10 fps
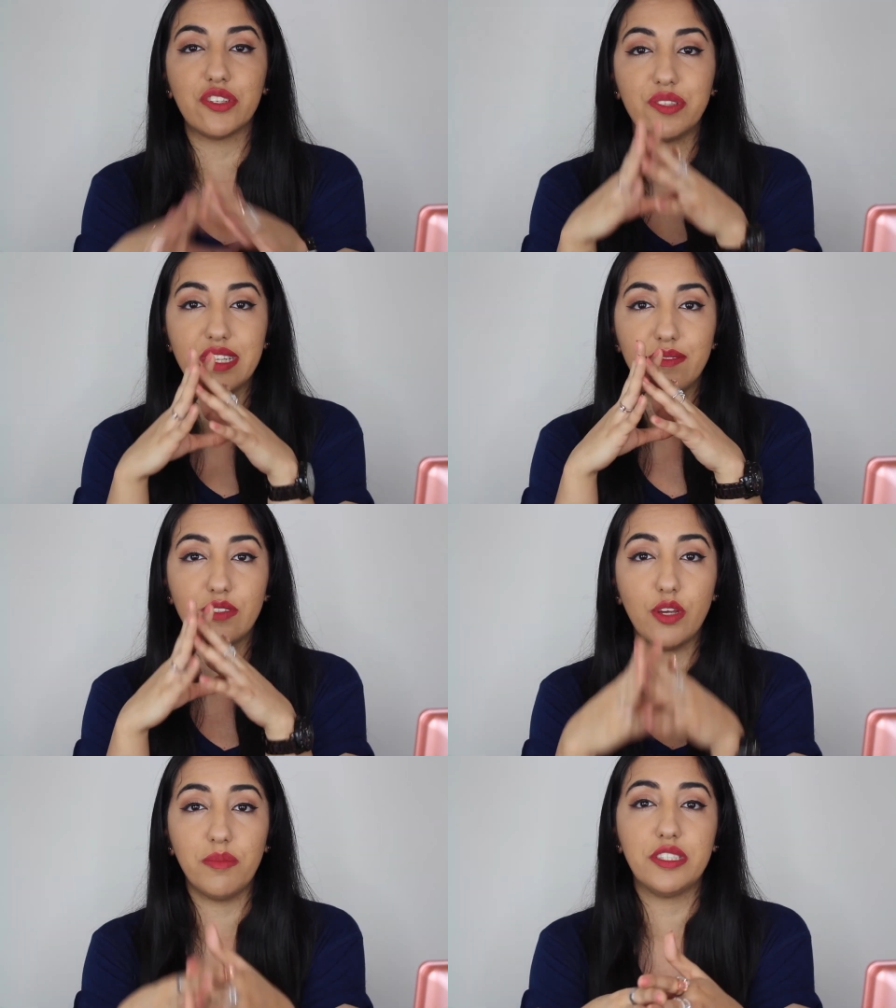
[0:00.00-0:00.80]
You save
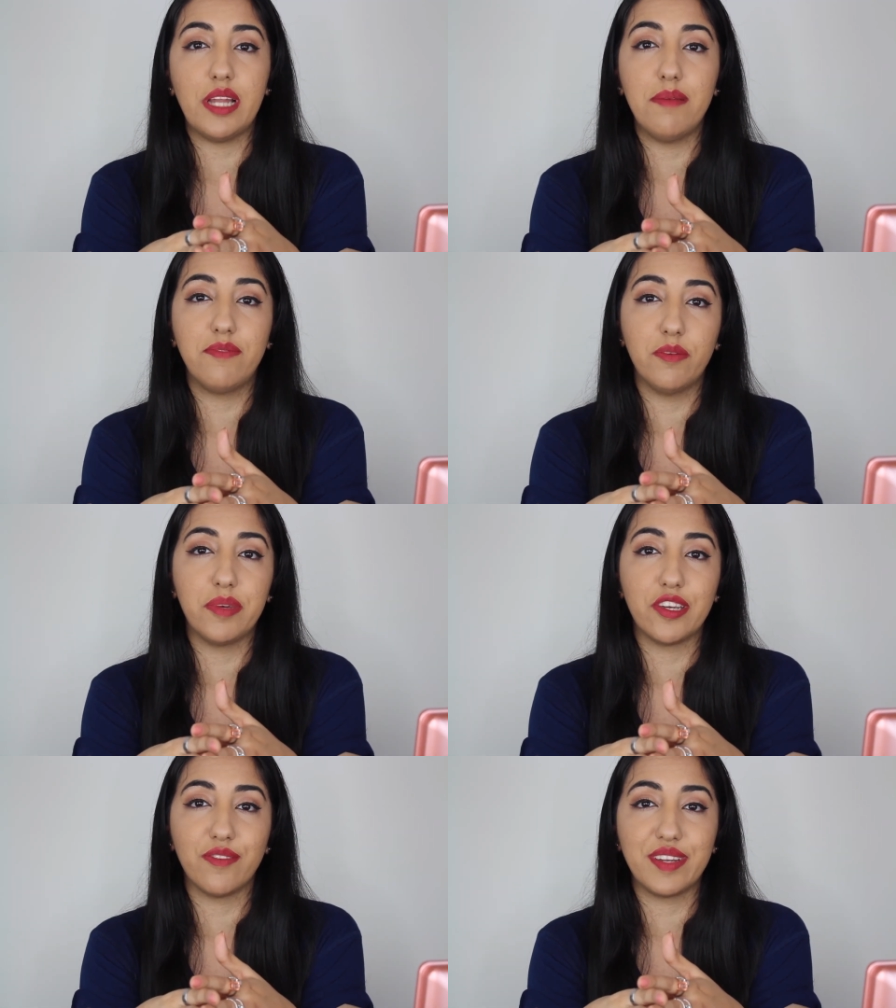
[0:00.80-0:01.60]
so much time
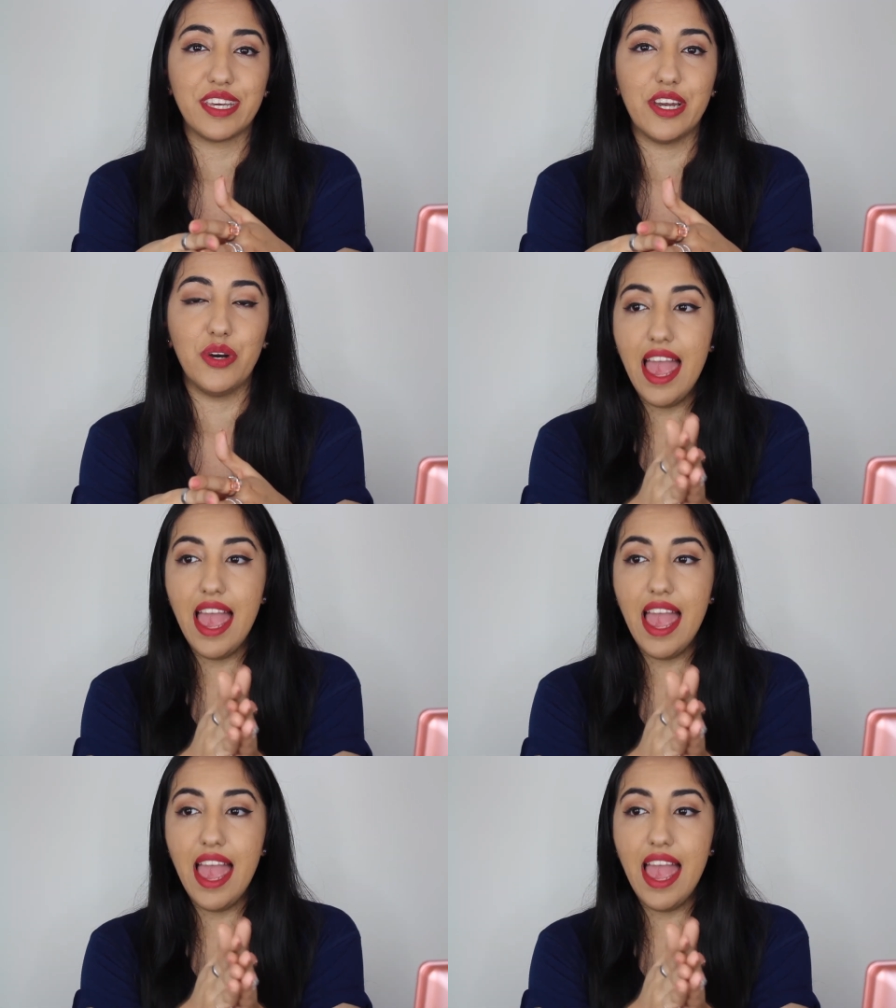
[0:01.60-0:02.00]
filming your video.